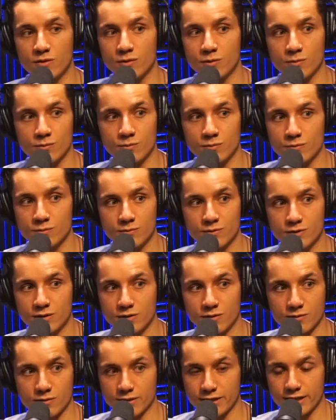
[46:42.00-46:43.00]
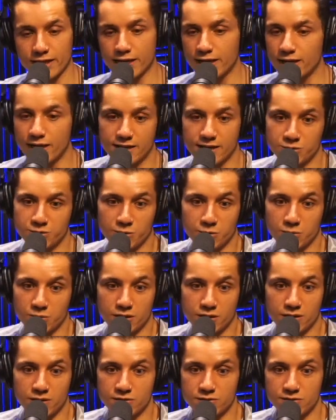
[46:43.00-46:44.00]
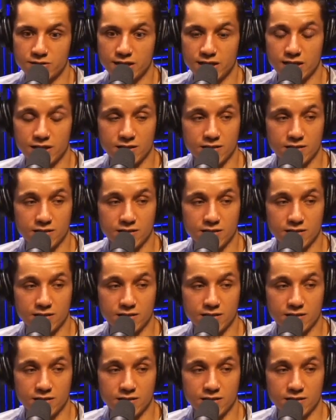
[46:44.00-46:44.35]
you though. Like I totally understand.